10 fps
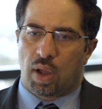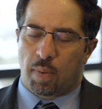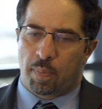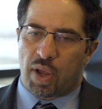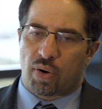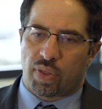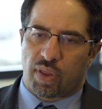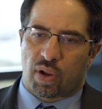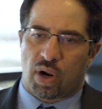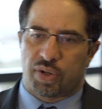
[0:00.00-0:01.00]
better than
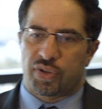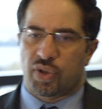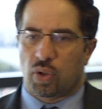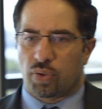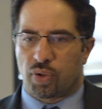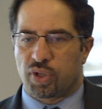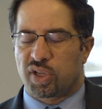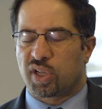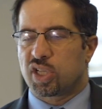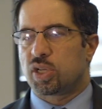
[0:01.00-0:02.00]
the CAR T cell, although the
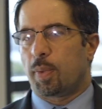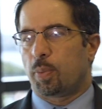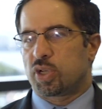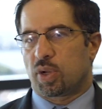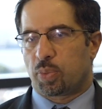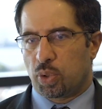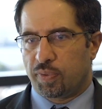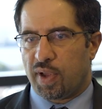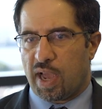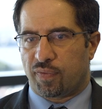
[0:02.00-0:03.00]
teclistamab was
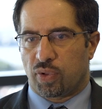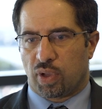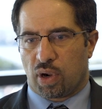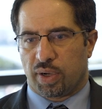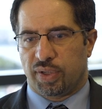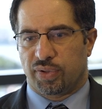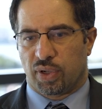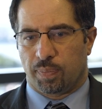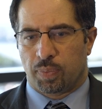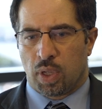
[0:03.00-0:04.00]
approved after the CAR T
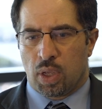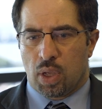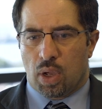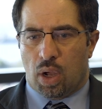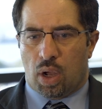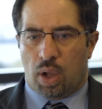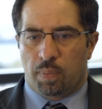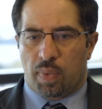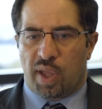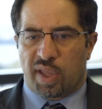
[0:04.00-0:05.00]
cell.
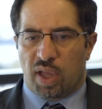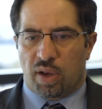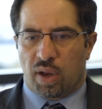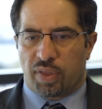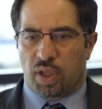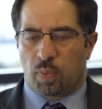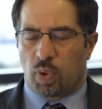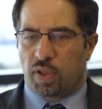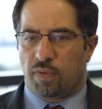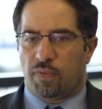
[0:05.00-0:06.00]
Again, I think
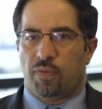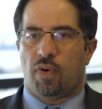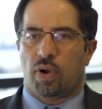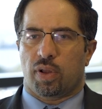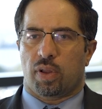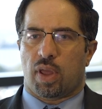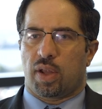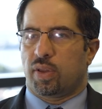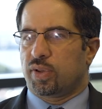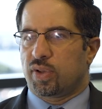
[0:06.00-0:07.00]
we thought
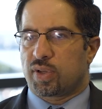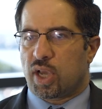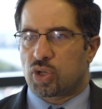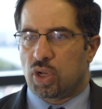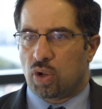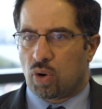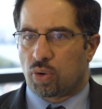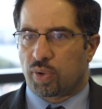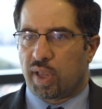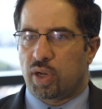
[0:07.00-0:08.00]
that this is actually
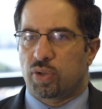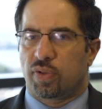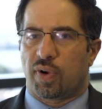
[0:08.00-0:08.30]
all related to the